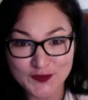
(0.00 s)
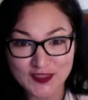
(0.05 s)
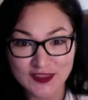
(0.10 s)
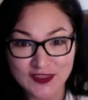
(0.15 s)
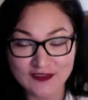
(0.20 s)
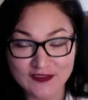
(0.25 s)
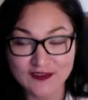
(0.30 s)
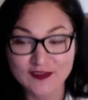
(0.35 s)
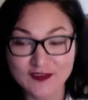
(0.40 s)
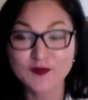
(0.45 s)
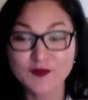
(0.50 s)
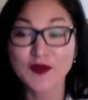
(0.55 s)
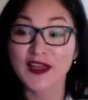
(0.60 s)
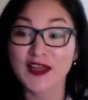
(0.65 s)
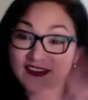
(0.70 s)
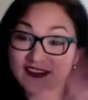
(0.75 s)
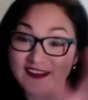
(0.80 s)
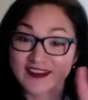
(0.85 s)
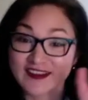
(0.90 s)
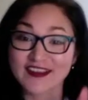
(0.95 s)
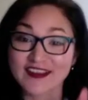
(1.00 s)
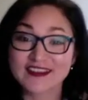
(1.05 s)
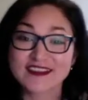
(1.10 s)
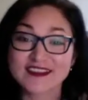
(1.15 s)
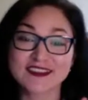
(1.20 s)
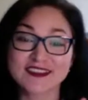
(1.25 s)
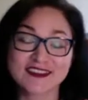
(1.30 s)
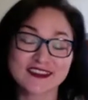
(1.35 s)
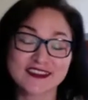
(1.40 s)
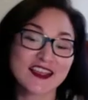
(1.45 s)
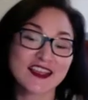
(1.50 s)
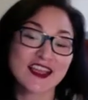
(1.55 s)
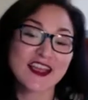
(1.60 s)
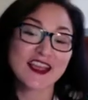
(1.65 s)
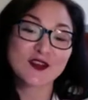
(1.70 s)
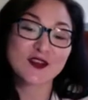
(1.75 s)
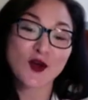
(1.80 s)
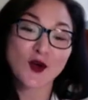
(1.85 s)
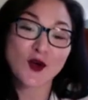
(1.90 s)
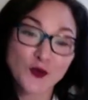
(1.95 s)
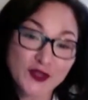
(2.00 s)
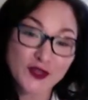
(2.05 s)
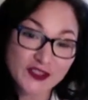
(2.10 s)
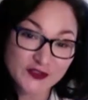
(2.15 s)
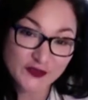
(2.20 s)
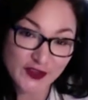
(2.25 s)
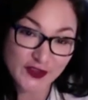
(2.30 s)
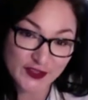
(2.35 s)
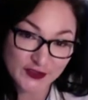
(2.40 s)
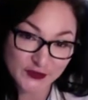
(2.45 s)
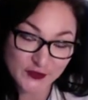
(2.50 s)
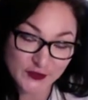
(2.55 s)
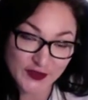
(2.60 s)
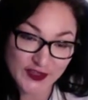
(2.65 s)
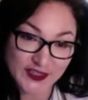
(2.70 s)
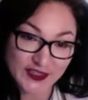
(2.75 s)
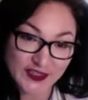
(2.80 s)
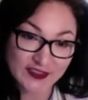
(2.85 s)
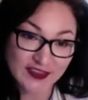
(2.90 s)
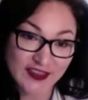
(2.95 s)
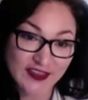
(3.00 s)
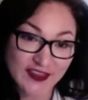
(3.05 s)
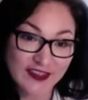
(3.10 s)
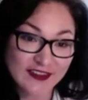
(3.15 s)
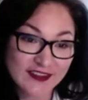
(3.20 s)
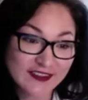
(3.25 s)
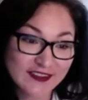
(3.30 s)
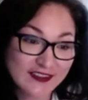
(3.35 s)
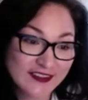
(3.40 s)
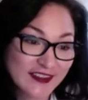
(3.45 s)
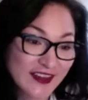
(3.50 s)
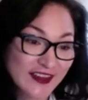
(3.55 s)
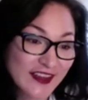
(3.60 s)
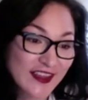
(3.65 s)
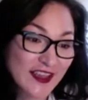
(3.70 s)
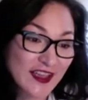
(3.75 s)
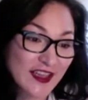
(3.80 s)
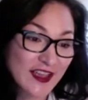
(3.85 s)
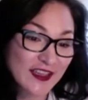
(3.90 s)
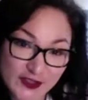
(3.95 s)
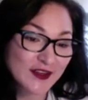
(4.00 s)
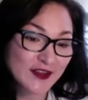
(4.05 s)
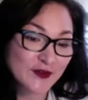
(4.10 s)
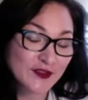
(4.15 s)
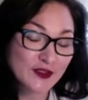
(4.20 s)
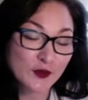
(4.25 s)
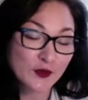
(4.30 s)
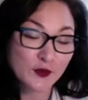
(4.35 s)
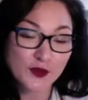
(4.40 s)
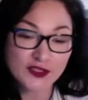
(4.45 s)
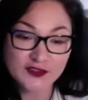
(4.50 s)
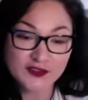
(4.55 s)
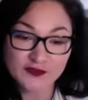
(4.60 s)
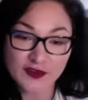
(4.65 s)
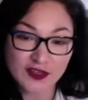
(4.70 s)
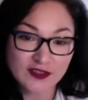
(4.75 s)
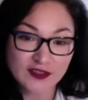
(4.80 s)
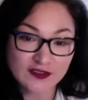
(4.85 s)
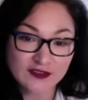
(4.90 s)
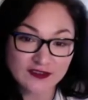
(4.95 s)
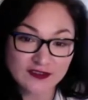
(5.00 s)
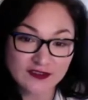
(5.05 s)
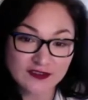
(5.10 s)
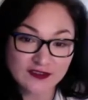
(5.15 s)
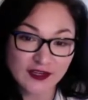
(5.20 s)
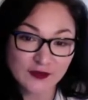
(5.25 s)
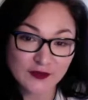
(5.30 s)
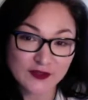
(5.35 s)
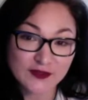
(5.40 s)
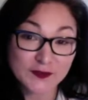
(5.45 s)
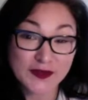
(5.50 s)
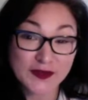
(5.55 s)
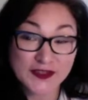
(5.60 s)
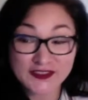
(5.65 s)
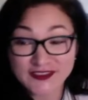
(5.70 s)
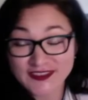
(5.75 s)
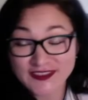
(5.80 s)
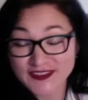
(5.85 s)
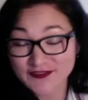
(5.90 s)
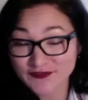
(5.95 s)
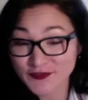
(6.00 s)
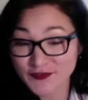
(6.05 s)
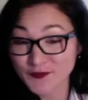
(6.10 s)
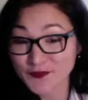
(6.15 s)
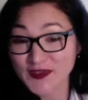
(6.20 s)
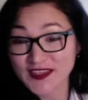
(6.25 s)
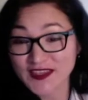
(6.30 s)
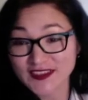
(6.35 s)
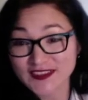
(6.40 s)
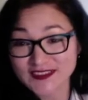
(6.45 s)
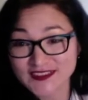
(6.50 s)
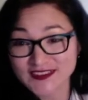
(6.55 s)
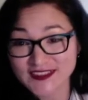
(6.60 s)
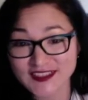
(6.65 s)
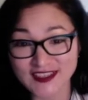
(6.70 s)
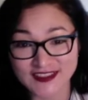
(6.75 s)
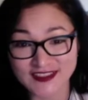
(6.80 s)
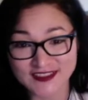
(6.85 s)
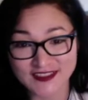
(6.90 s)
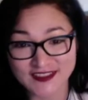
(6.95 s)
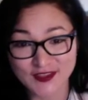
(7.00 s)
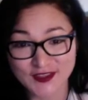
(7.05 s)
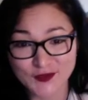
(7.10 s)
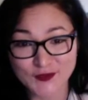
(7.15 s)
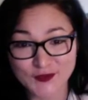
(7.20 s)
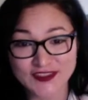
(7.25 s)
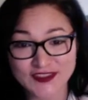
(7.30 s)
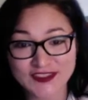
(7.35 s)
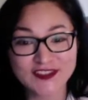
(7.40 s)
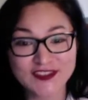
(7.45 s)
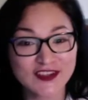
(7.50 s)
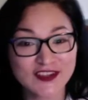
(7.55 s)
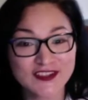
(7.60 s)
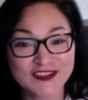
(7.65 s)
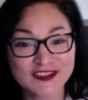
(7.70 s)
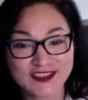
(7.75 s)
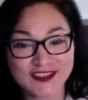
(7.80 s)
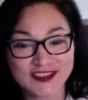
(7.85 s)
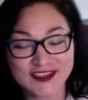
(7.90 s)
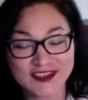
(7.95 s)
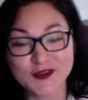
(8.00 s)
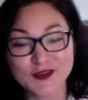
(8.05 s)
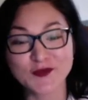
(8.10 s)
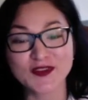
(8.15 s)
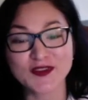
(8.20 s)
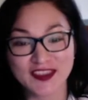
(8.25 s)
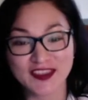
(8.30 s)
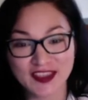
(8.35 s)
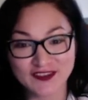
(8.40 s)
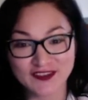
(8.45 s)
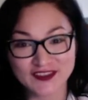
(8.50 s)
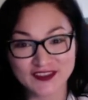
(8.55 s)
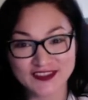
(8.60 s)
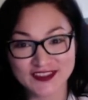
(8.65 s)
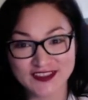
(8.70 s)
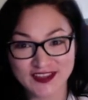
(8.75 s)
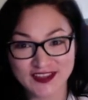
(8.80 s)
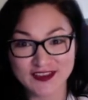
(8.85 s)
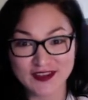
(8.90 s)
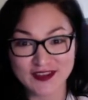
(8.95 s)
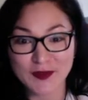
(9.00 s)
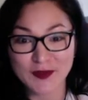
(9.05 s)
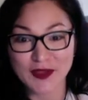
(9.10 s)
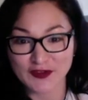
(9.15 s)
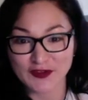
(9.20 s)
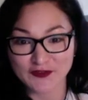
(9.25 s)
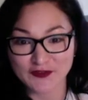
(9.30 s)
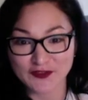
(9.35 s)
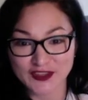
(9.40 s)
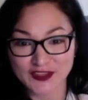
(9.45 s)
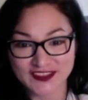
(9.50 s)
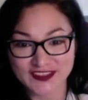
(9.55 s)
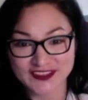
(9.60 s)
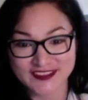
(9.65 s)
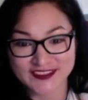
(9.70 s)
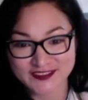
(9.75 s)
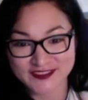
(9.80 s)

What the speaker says: then. But it's always fun to read. And, it's always fun, especially for me, to get together with the judges and hear what they have to say about everything.